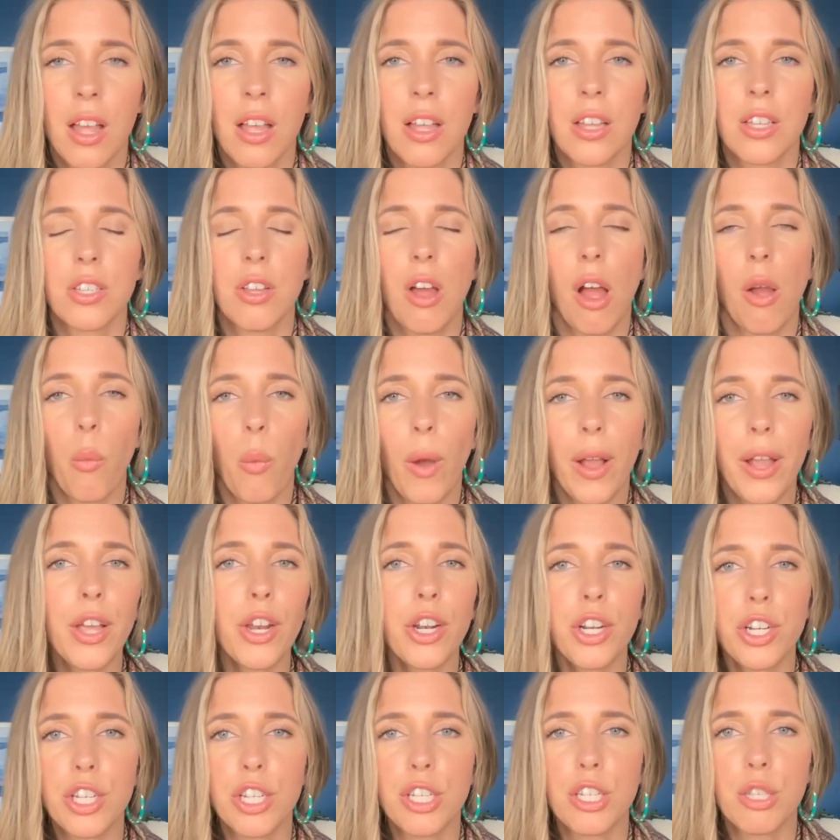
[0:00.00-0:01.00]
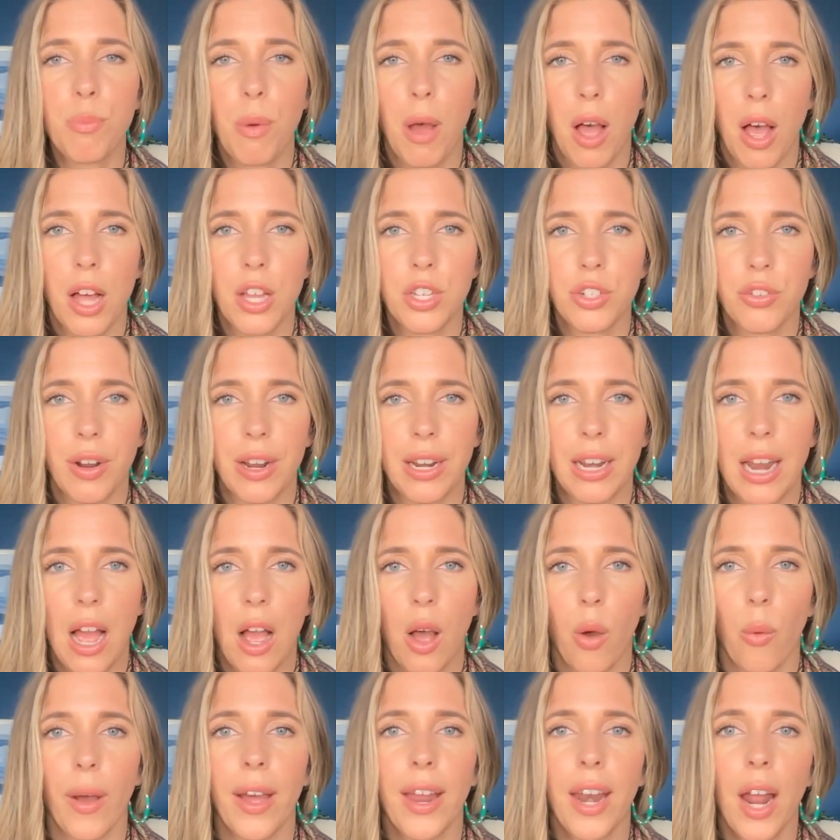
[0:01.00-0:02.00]
So I want you to just pause right
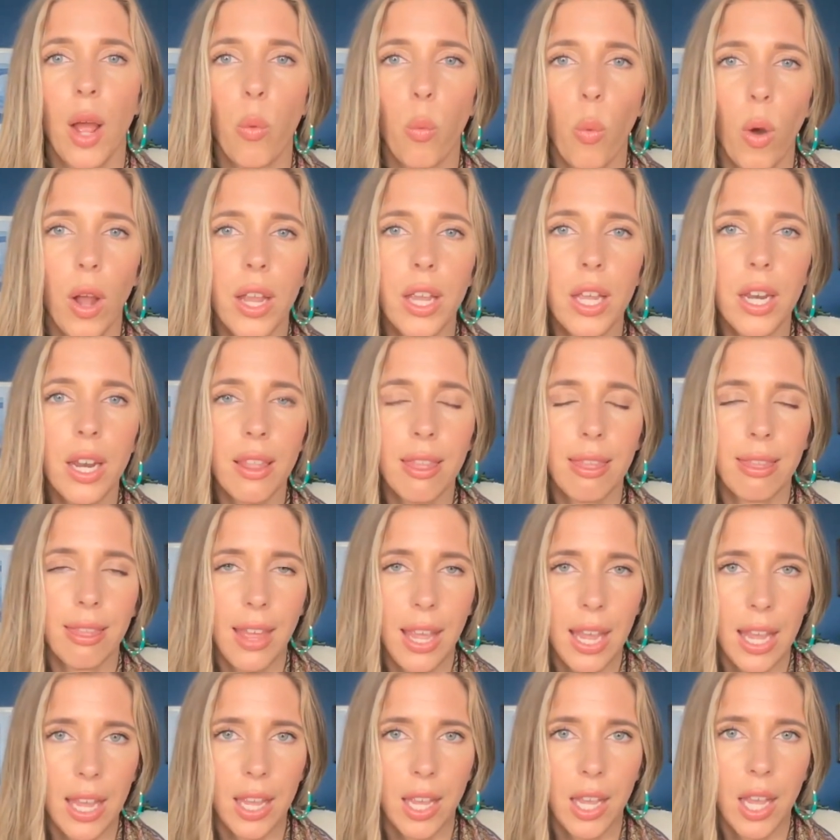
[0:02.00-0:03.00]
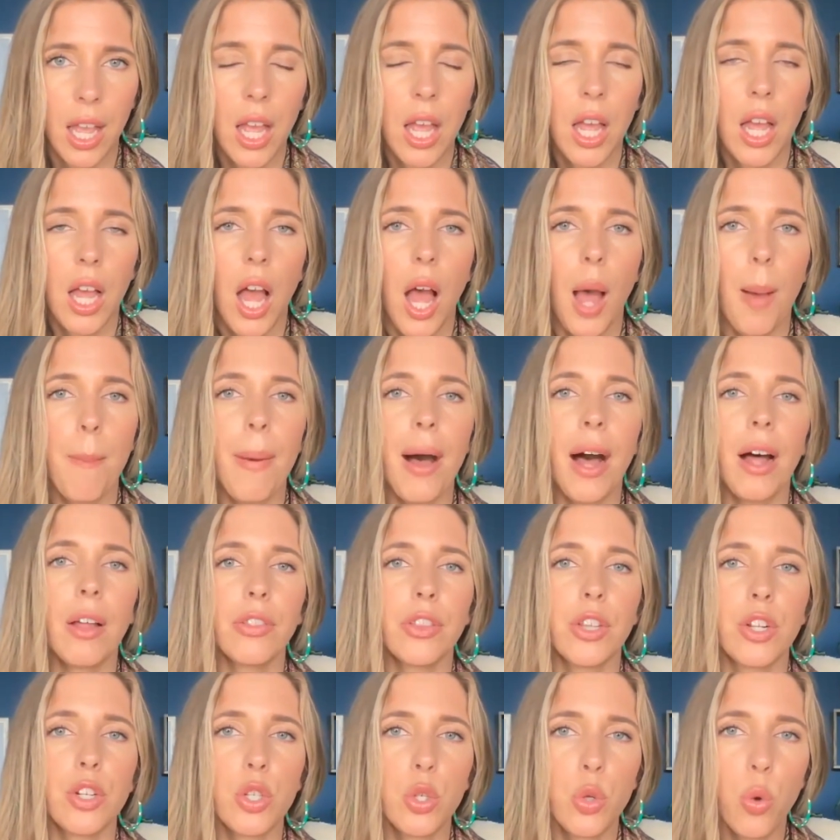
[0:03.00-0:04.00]
now and I want you to think about
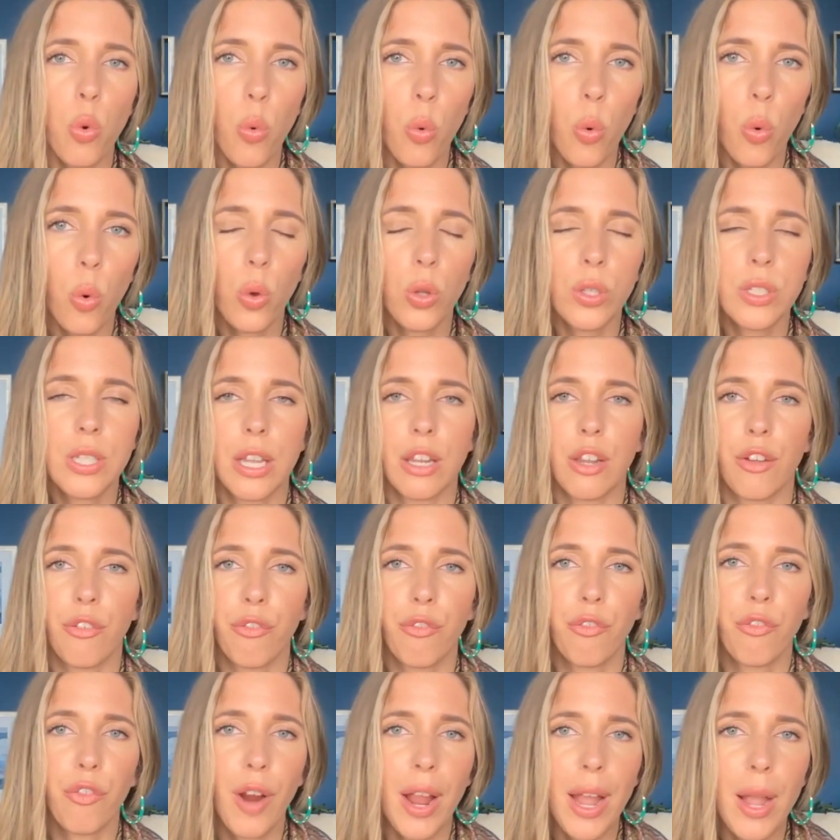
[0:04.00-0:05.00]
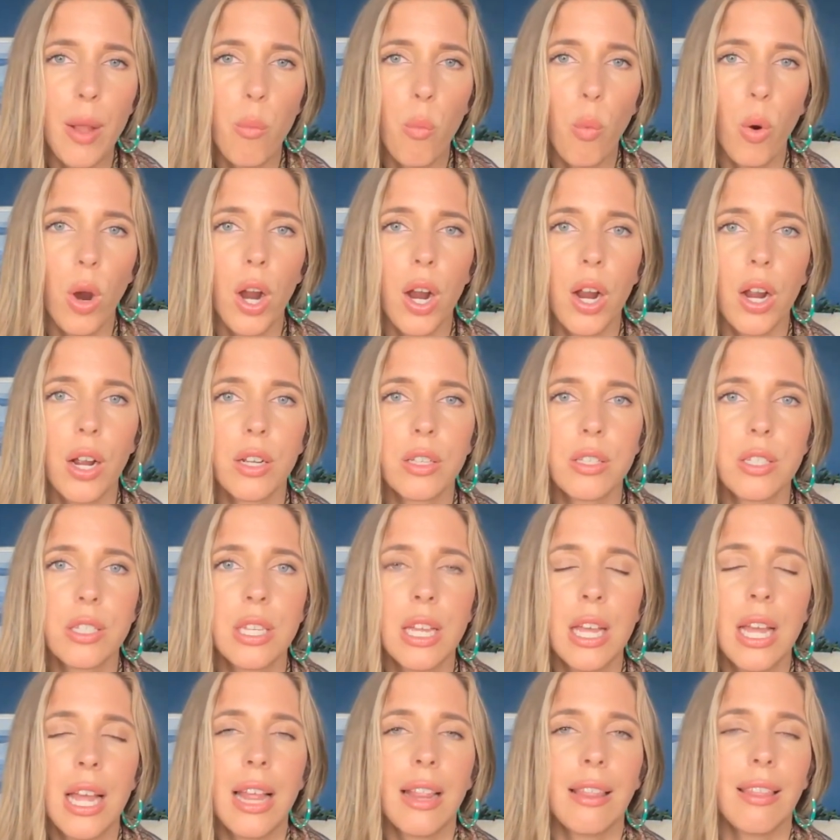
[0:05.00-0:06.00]
the tools and the frameworks
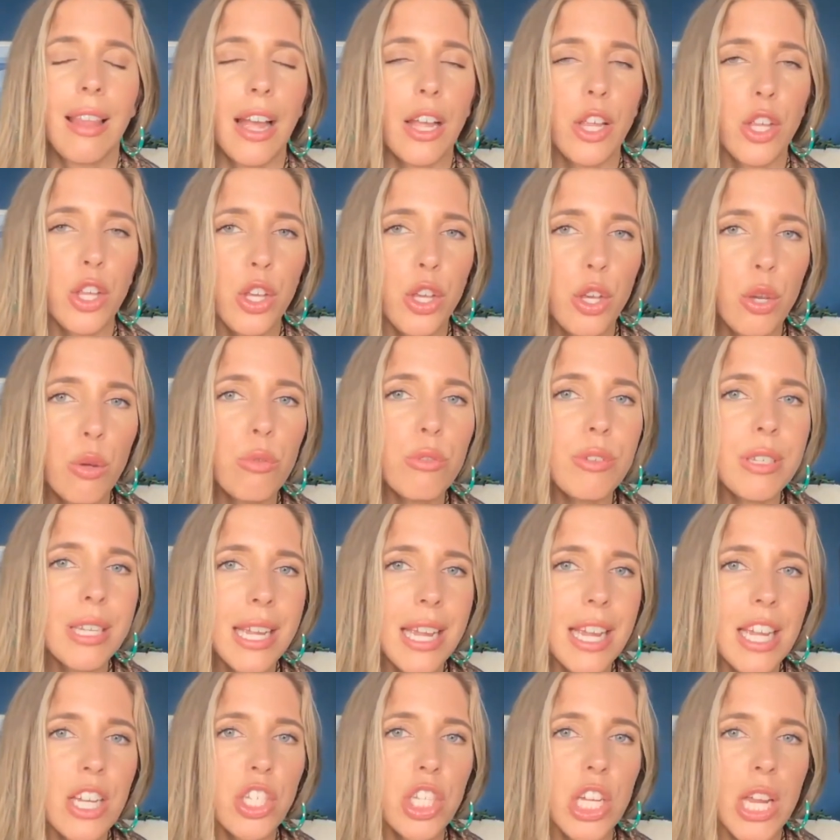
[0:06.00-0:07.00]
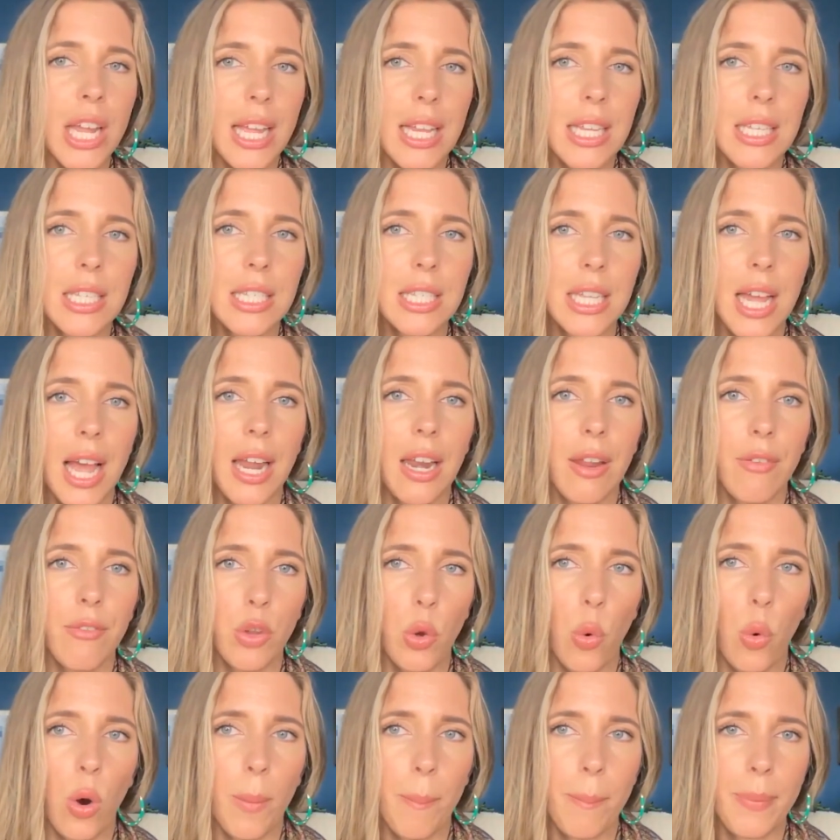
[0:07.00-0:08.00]
that you teach inside of
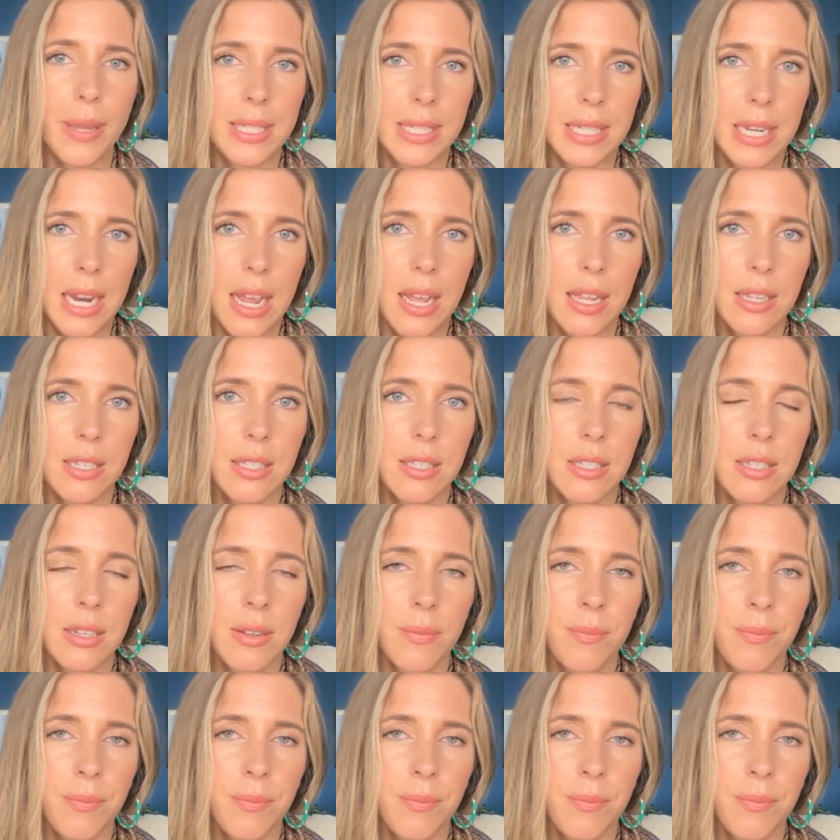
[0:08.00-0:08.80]
your business.